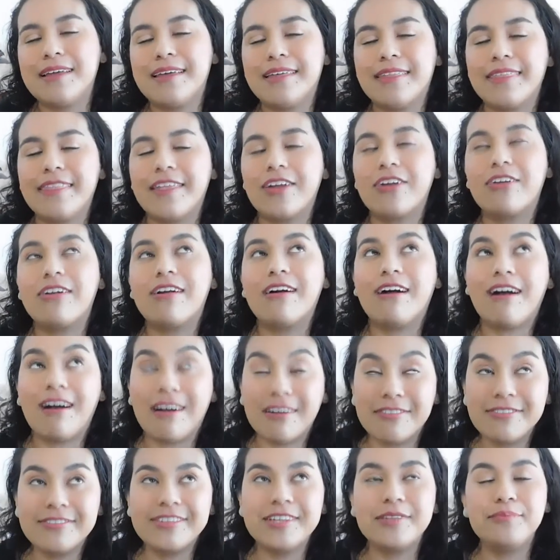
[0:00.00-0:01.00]
there are
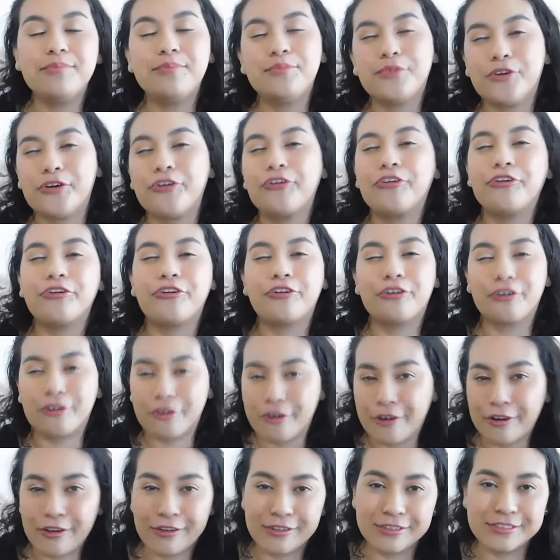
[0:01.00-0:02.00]
often more
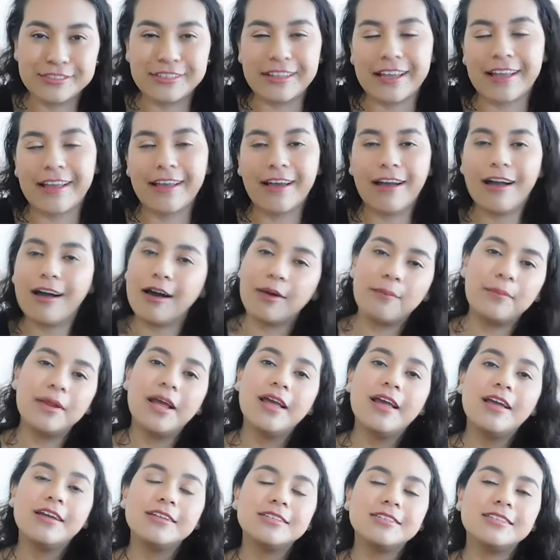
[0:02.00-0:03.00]
hurdles that come
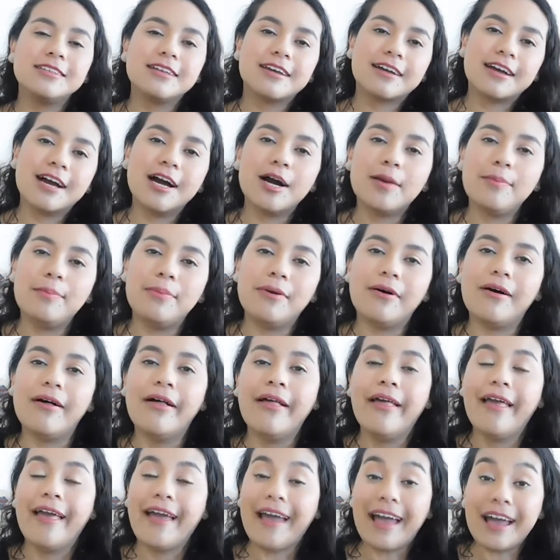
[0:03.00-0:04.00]
to the couple
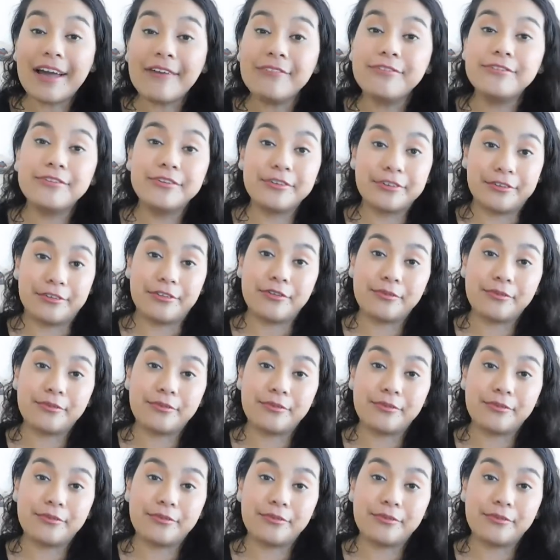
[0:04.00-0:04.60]
after the